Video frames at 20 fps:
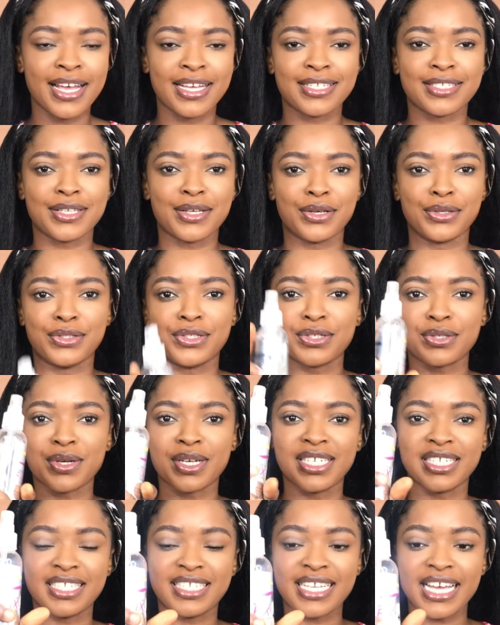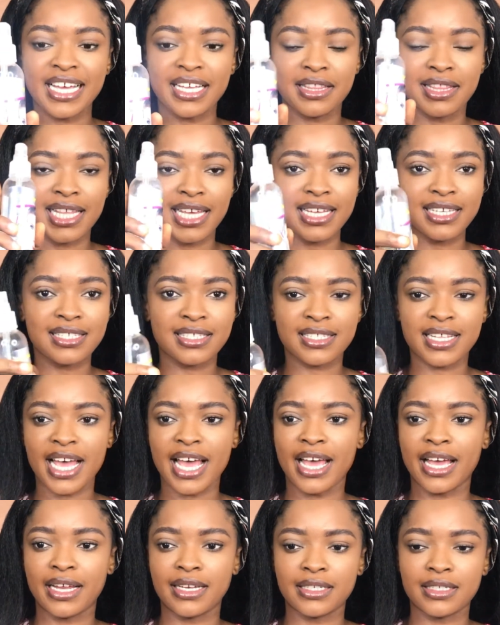So you're just going to take this
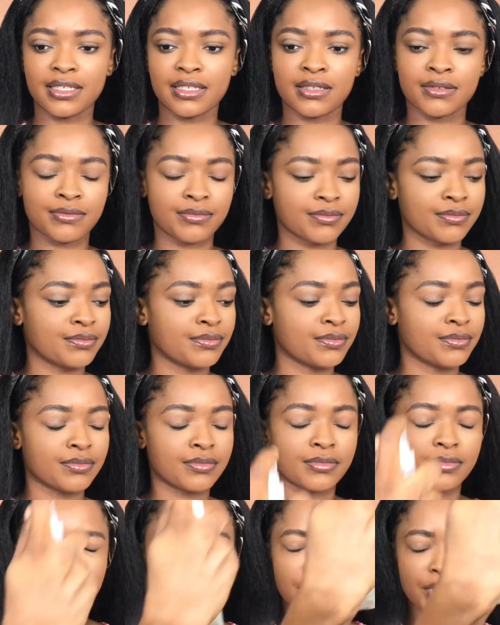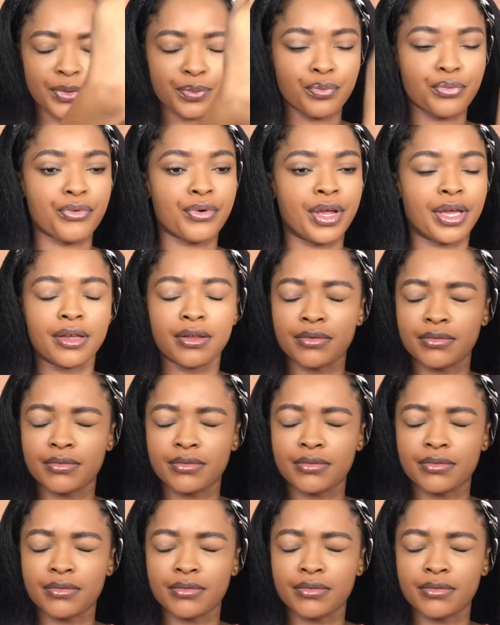and spray.